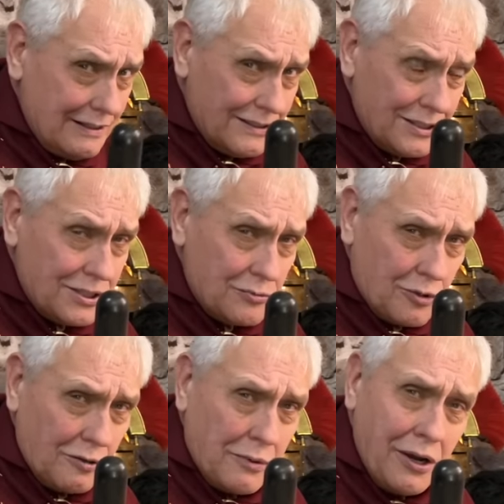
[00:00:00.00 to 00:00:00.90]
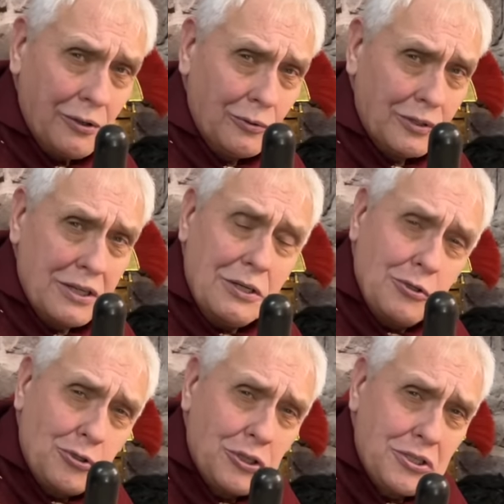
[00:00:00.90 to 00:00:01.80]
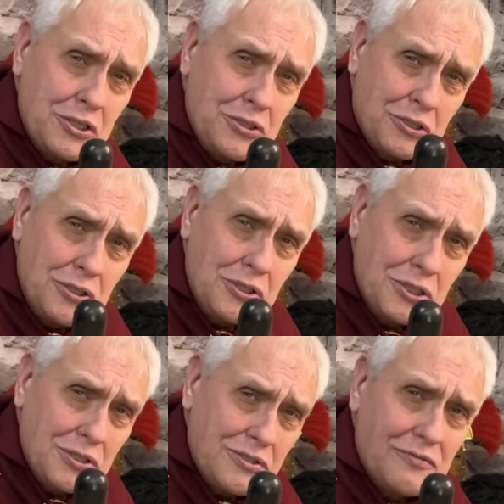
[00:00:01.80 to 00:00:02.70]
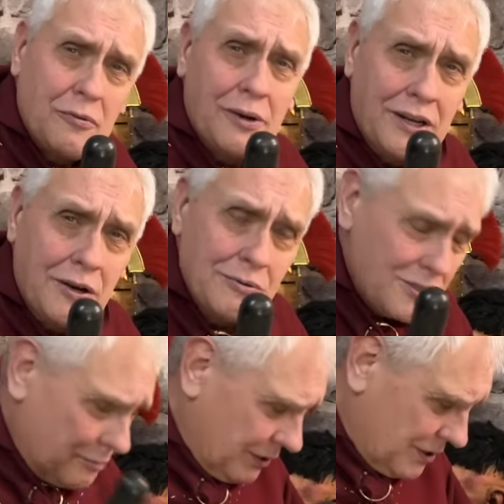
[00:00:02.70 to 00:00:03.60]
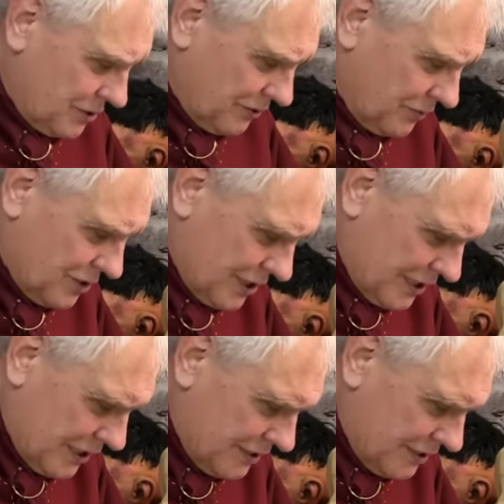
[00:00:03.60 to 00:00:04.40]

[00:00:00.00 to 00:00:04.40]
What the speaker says: This is one of my old trusty truncheons from when I was a police officer. So